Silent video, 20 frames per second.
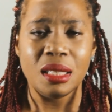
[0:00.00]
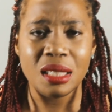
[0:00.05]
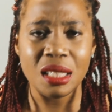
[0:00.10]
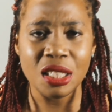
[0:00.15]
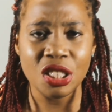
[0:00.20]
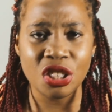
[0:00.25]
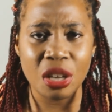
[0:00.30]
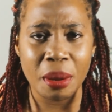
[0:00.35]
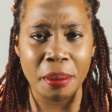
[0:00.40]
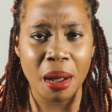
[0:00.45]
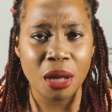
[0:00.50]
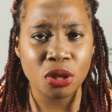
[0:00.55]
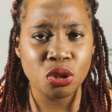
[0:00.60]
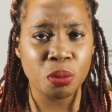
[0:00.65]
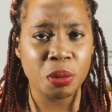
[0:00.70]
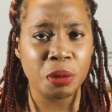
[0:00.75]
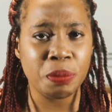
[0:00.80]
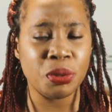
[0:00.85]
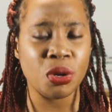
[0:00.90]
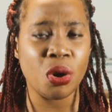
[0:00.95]
Teach them how
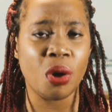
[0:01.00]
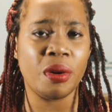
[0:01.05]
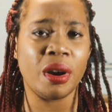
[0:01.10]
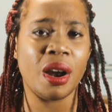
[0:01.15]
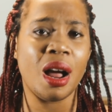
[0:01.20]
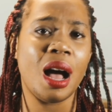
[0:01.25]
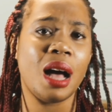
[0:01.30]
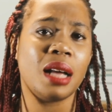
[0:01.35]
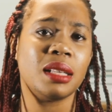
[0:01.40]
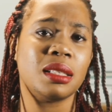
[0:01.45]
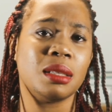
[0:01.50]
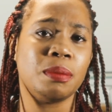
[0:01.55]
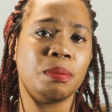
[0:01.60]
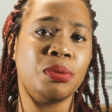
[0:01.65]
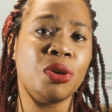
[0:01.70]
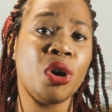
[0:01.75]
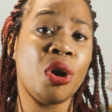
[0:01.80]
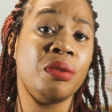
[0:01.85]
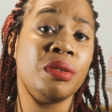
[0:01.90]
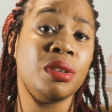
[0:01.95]
to be pure in heart
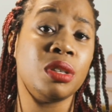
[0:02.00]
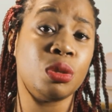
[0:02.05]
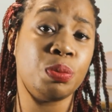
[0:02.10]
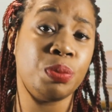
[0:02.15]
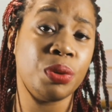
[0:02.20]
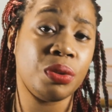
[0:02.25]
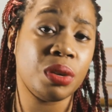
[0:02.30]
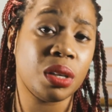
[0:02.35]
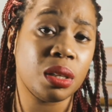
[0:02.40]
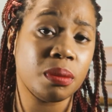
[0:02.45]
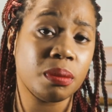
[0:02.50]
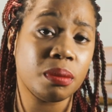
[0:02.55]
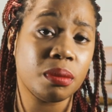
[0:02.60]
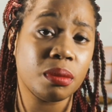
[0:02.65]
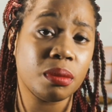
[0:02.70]
and pure in spirit.